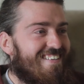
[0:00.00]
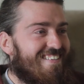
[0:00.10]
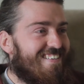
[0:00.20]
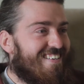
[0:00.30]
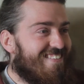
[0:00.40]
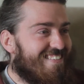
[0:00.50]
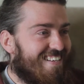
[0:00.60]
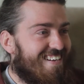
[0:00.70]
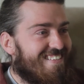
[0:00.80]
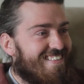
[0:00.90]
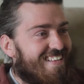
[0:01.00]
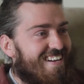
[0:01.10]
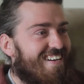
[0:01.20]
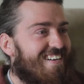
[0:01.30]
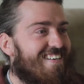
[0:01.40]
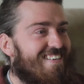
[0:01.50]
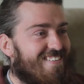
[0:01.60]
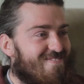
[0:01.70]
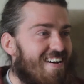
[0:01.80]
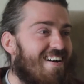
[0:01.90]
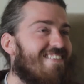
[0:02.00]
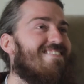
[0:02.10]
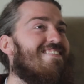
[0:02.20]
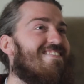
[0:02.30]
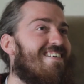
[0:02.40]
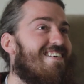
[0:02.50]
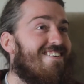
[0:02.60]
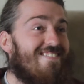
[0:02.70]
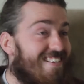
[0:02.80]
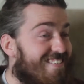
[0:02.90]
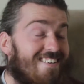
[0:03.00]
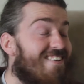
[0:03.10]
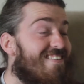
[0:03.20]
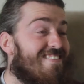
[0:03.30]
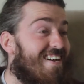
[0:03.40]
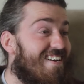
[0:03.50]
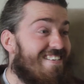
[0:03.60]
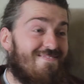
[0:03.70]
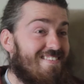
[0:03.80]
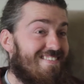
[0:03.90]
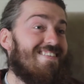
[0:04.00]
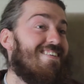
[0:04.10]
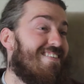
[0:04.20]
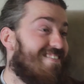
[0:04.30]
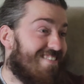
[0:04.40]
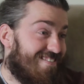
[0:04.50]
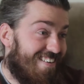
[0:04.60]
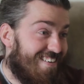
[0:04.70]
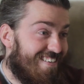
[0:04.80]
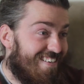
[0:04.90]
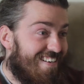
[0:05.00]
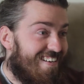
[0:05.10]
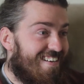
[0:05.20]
And you go inside and that. And Martin's on stage. I was like, don't know who this guy is, but this is great.